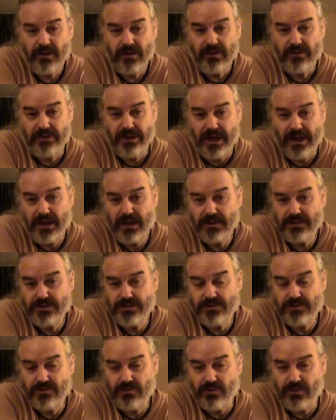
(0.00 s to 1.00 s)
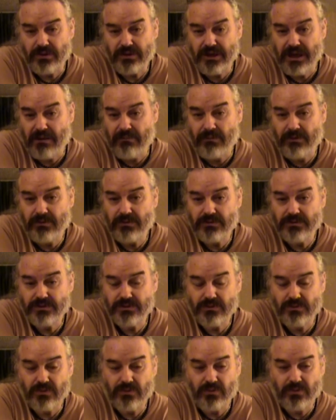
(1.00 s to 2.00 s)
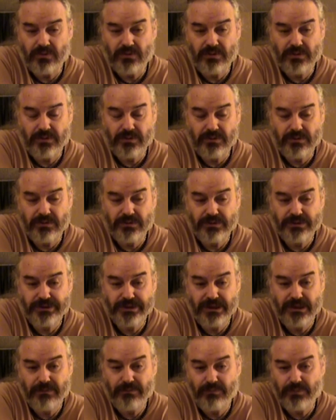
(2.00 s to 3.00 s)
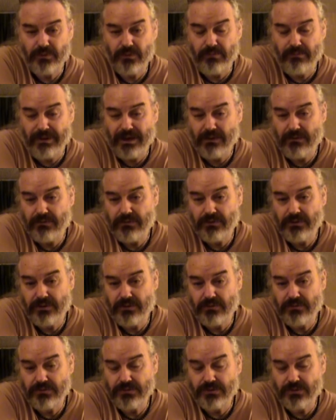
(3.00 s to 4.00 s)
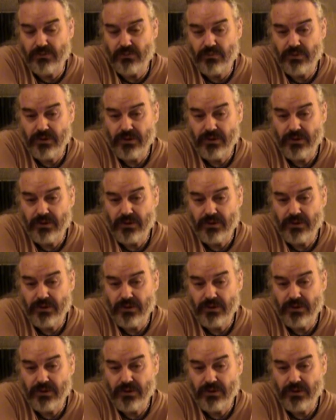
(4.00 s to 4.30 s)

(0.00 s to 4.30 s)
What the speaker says: yaks or camels or sheep or mountain goats, or